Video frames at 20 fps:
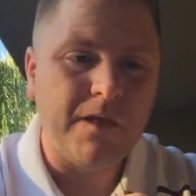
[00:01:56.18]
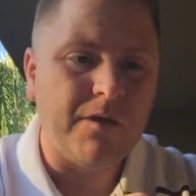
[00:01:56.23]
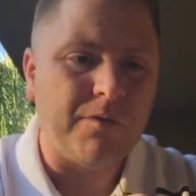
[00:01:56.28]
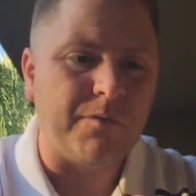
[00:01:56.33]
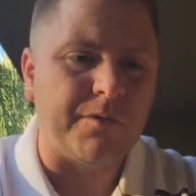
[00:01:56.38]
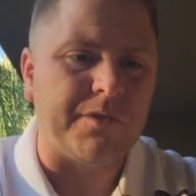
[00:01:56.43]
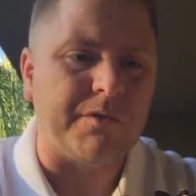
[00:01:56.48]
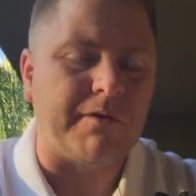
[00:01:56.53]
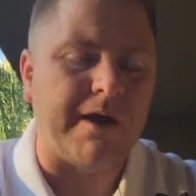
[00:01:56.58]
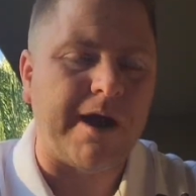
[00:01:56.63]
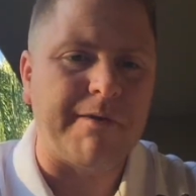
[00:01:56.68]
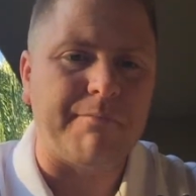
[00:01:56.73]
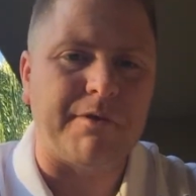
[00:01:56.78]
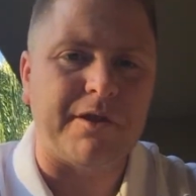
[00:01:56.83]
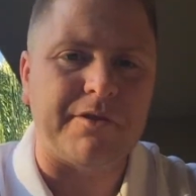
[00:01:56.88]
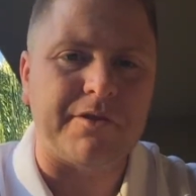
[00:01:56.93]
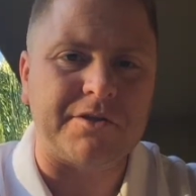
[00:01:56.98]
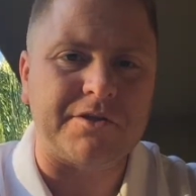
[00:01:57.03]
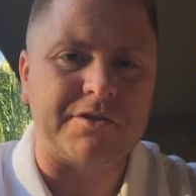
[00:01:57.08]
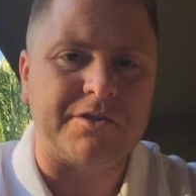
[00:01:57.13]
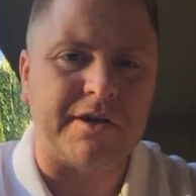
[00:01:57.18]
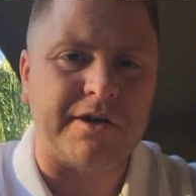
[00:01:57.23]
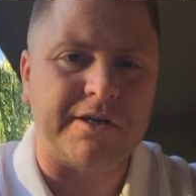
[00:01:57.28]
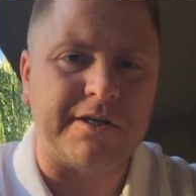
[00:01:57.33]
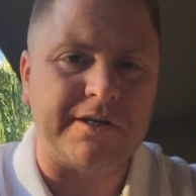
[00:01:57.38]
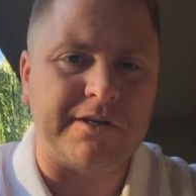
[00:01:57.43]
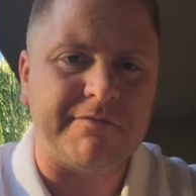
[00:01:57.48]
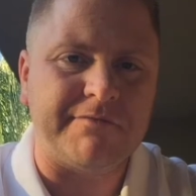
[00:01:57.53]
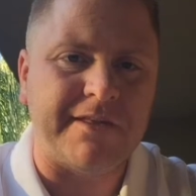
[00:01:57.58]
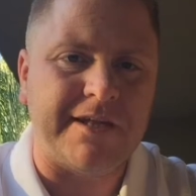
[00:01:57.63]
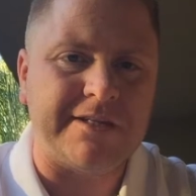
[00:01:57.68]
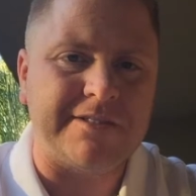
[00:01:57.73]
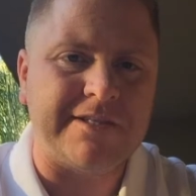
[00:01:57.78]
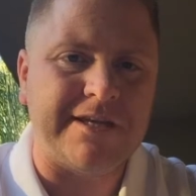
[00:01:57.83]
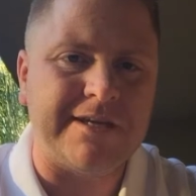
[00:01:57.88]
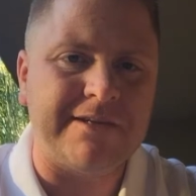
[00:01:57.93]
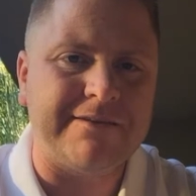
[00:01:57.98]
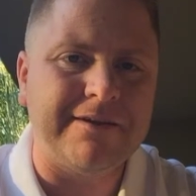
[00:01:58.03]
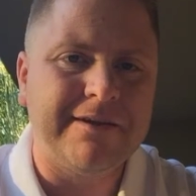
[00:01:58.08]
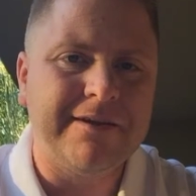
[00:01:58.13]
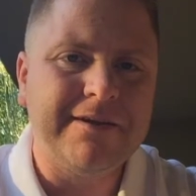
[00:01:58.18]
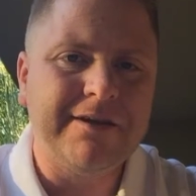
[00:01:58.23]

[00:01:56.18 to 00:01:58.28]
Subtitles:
When the Wright brothers started, if they said,